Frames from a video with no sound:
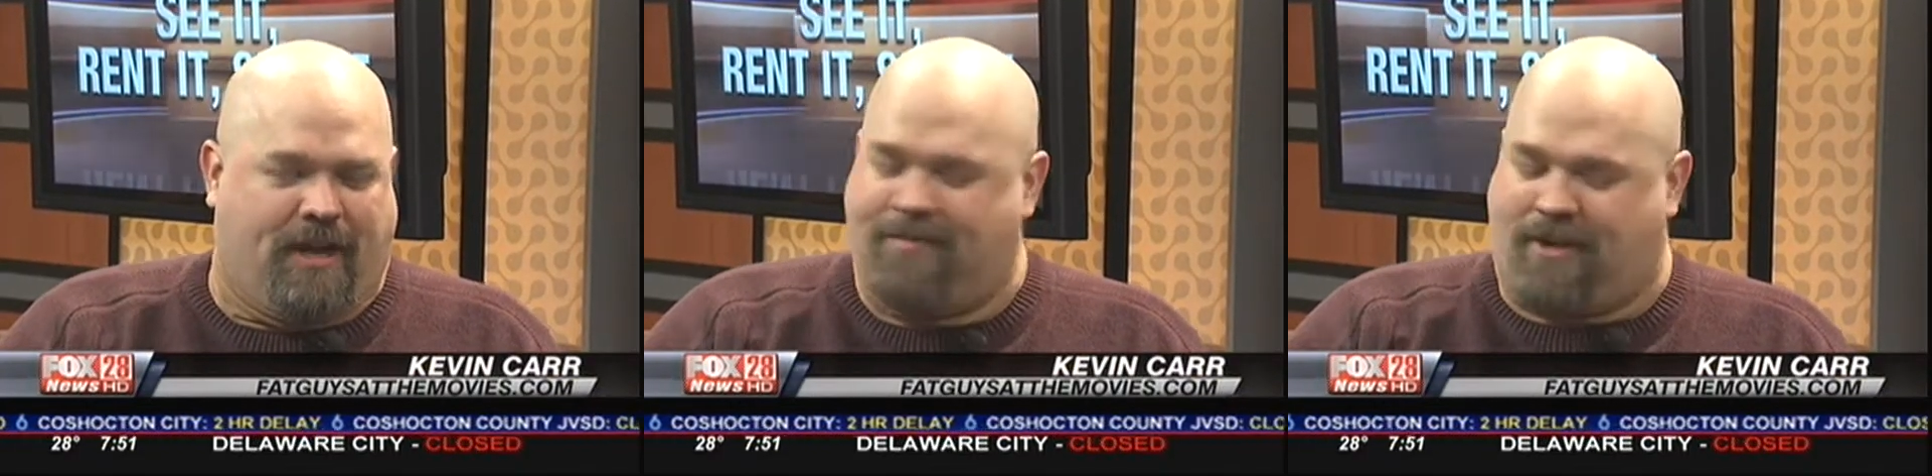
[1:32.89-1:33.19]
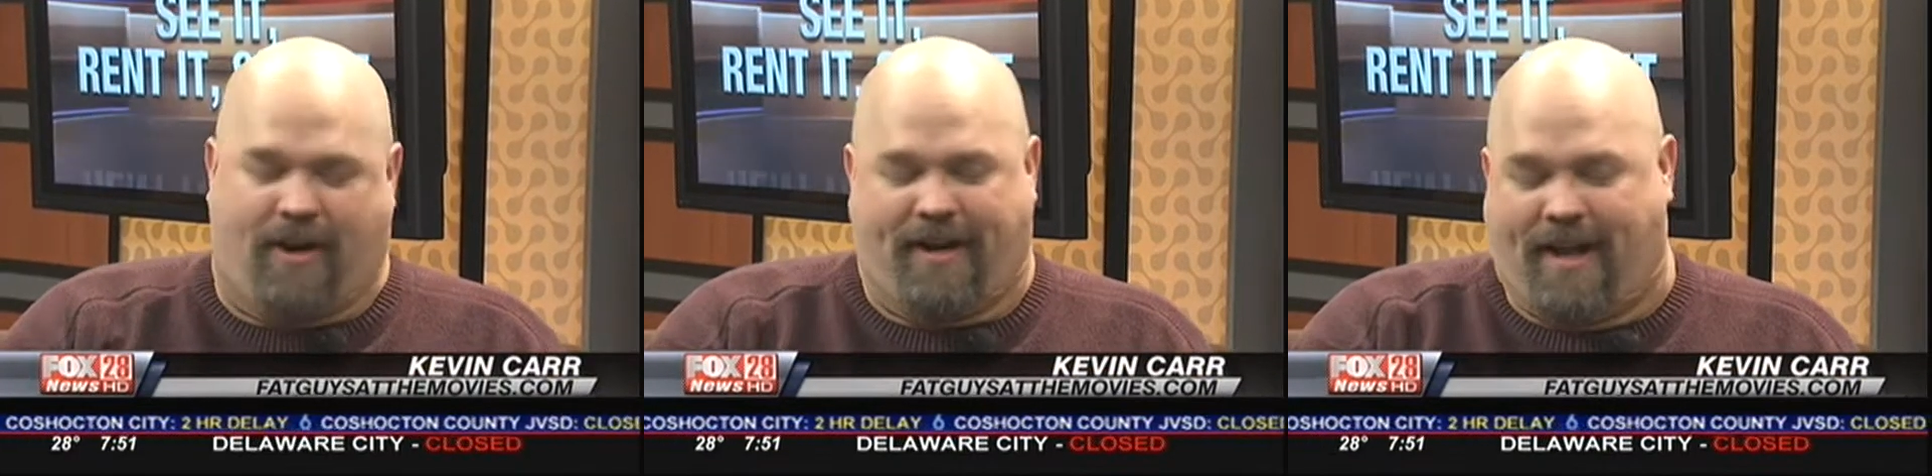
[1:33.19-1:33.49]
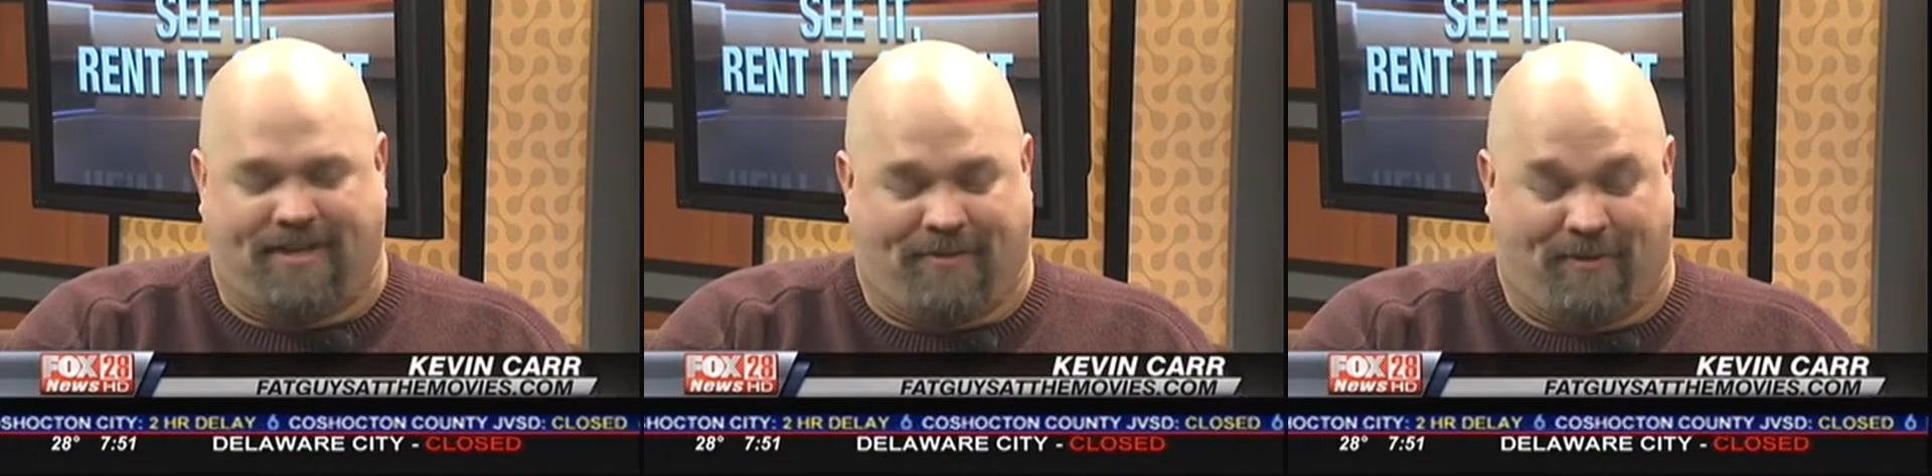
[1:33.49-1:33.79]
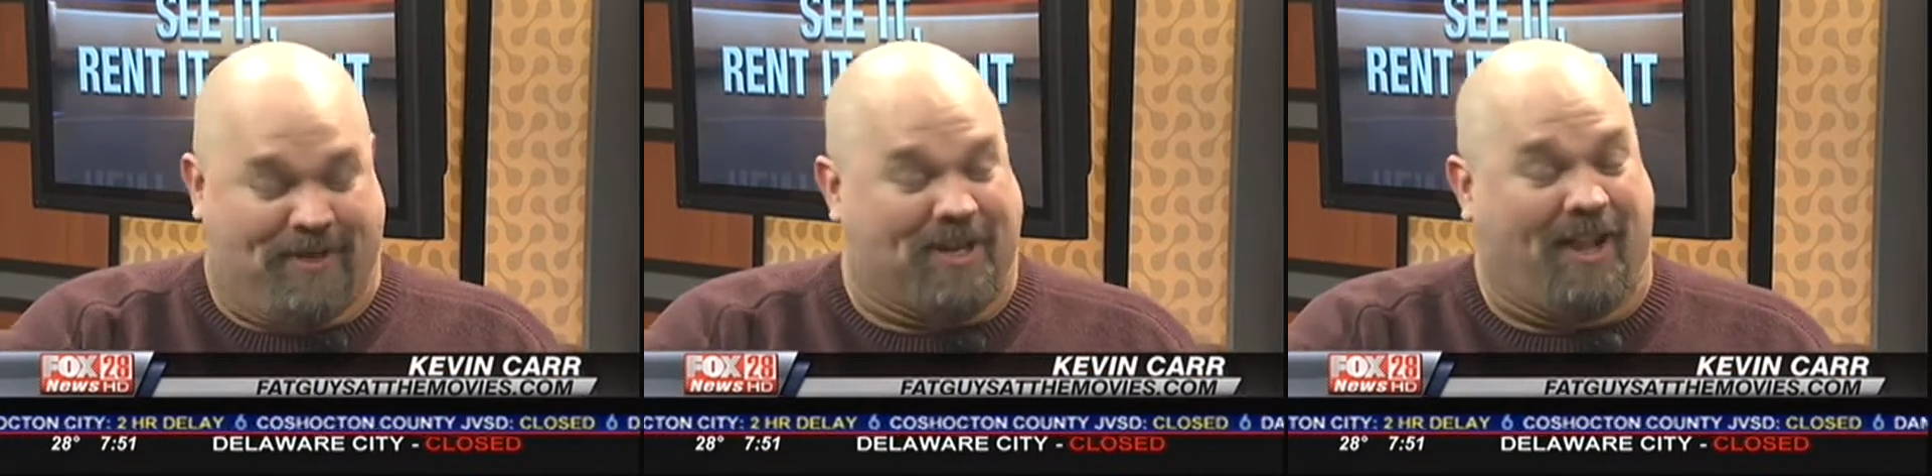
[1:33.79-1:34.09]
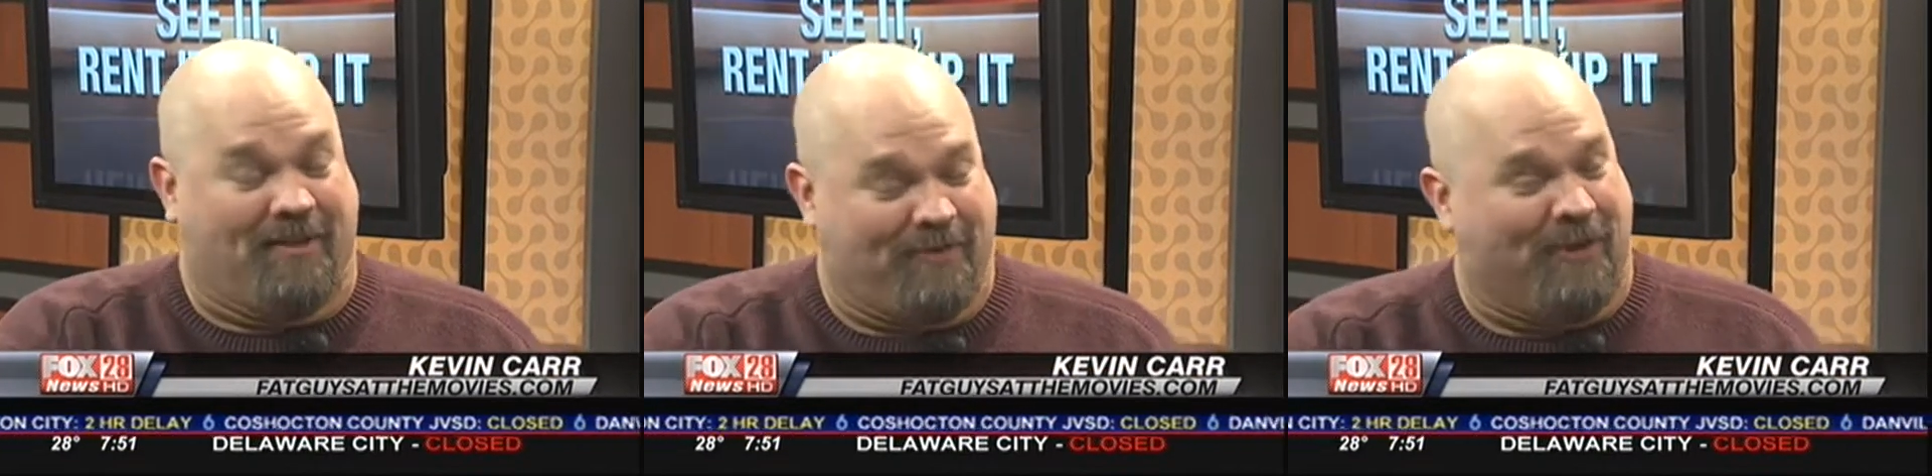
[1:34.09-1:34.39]
I'm sorry, not Geoffrey Rush,
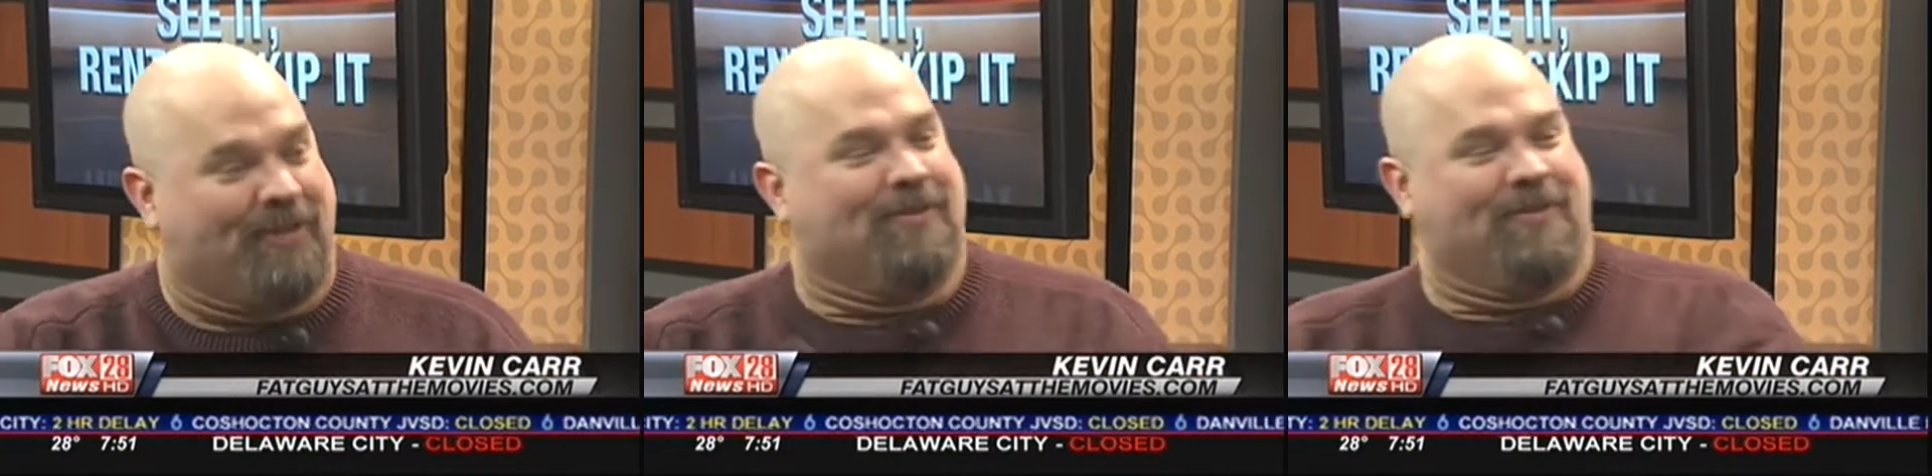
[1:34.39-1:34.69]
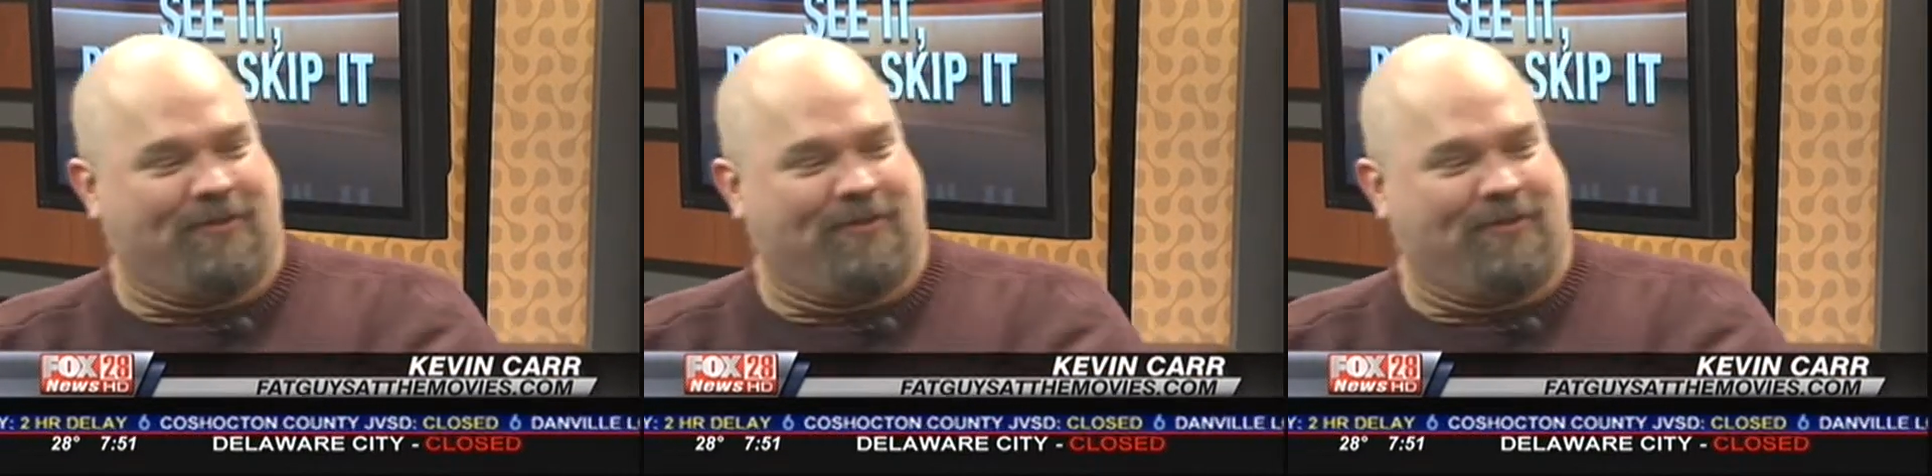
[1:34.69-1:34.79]
Colin Firth